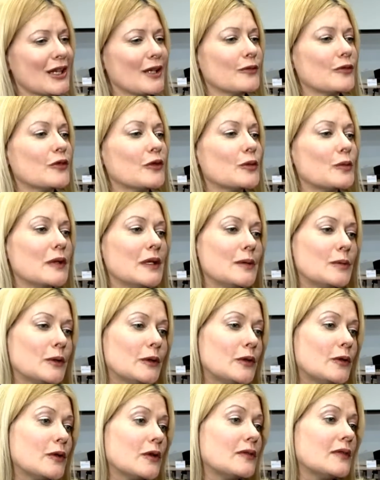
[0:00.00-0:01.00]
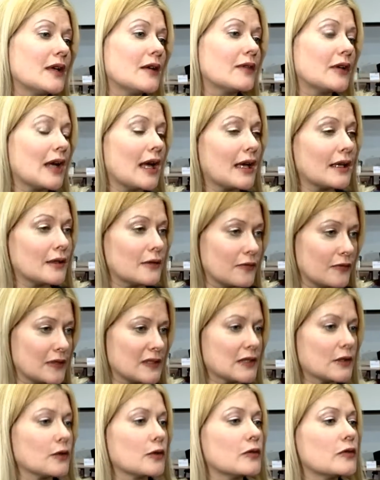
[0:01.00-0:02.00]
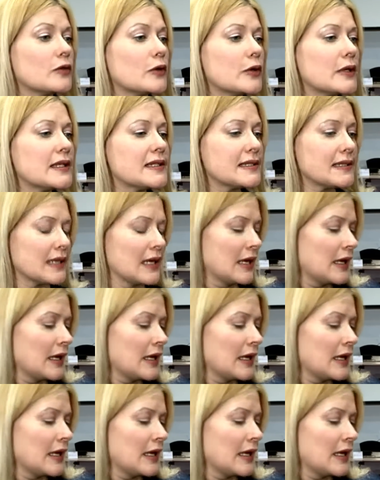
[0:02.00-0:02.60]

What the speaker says: And for people who have never had a physical voice,